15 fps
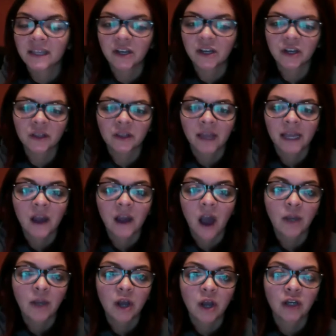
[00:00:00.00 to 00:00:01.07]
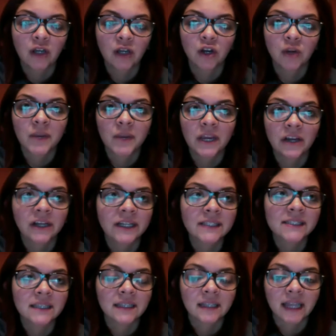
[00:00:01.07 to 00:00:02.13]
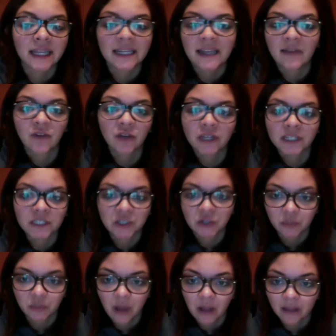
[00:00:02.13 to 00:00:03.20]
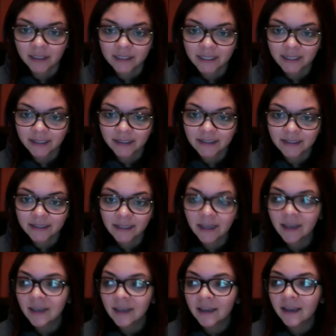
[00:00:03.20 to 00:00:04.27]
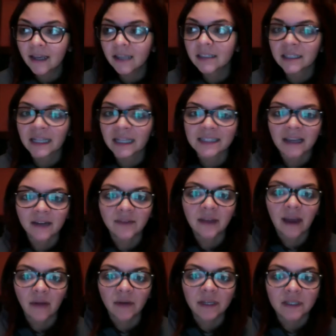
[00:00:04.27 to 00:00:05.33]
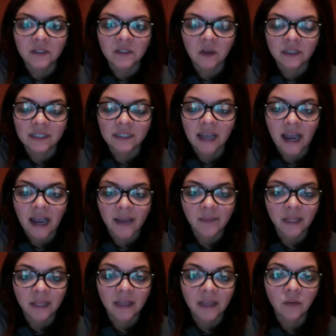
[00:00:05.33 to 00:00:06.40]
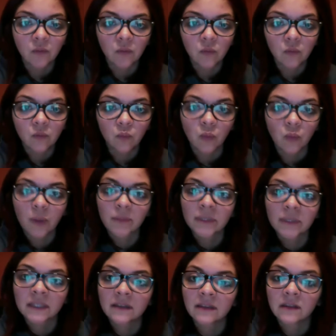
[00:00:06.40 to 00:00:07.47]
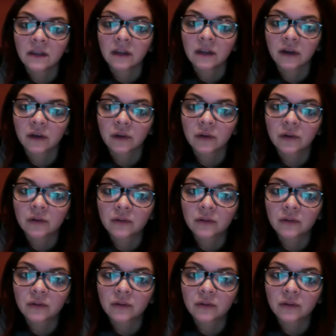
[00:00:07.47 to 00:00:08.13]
and like comment on her appearance and like never get to her politics. And then that's kind of how it is all the time. Like women, their